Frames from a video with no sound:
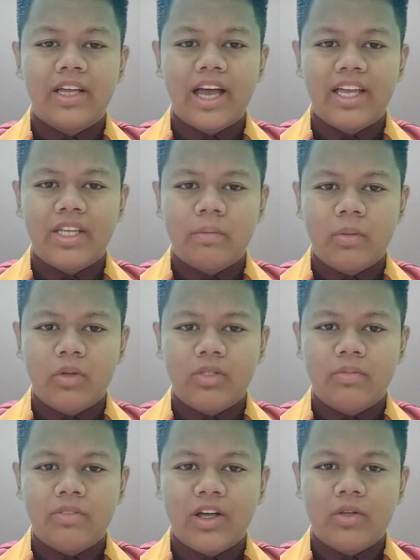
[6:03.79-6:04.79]

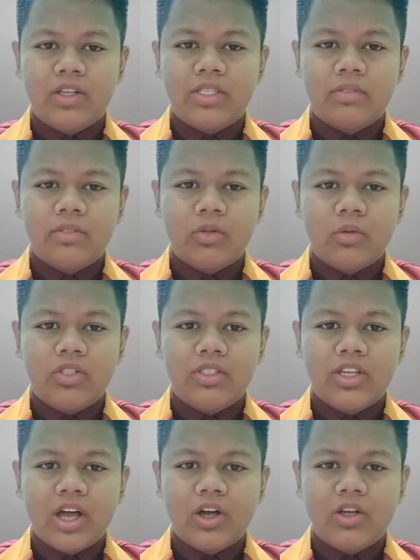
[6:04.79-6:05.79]
Explores various future
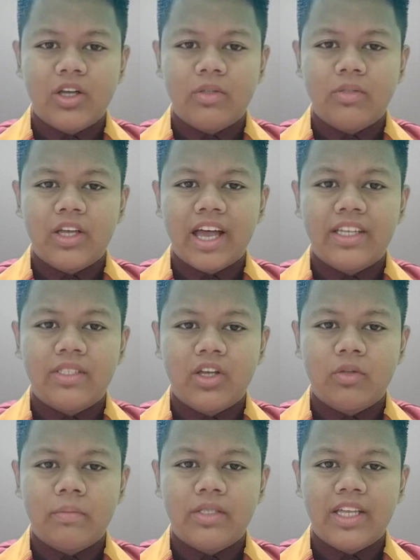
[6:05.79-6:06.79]
scenarios and
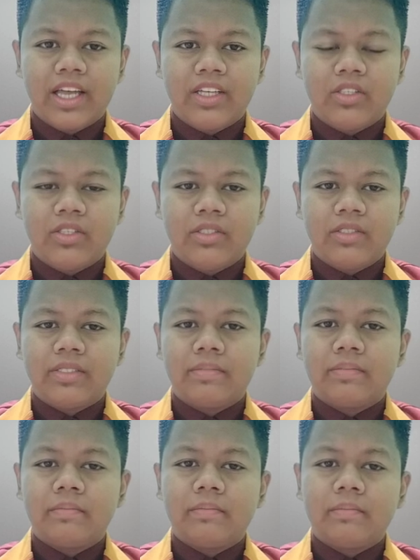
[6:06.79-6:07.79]
their implications.
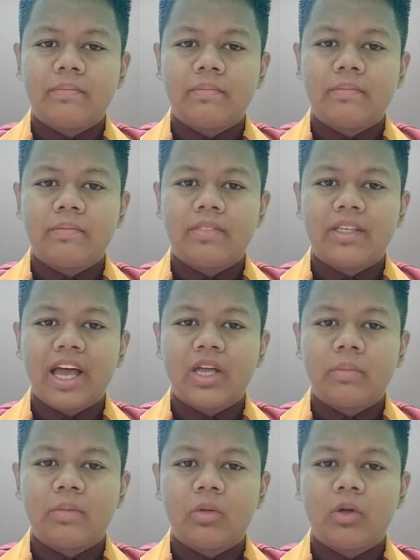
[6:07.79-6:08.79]

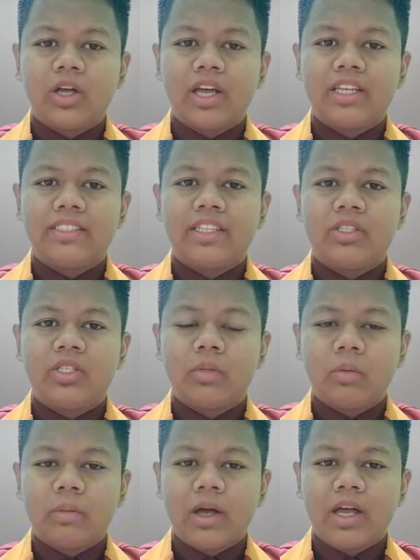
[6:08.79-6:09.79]
Helps organizations
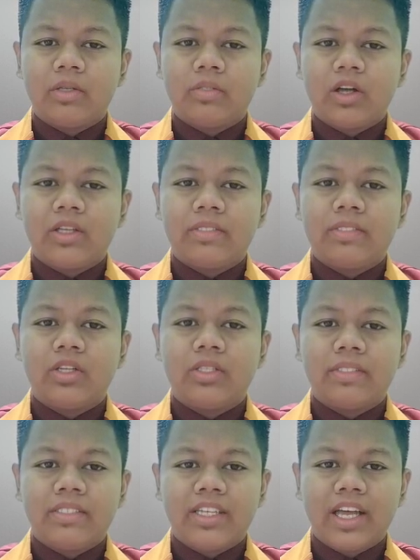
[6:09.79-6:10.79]
prepare for
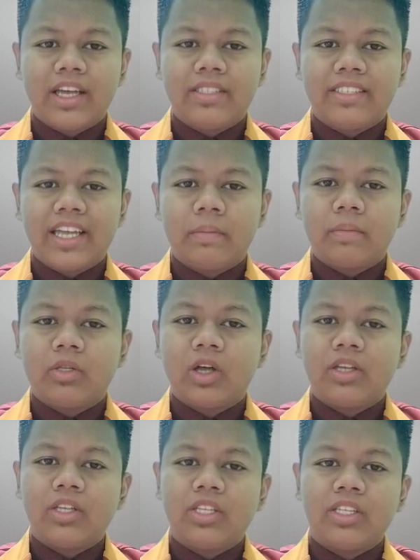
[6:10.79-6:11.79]
uncertainty and adapt
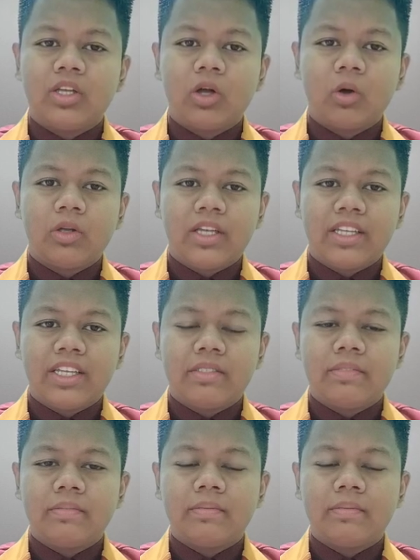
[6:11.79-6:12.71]
strategies accordingly.